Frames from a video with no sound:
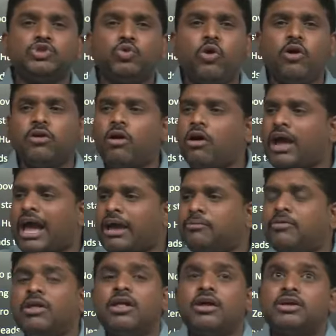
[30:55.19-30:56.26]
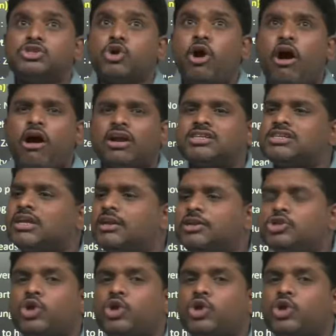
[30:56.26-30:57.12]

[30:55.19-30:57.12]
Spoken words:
2 o'clock, so hot sun,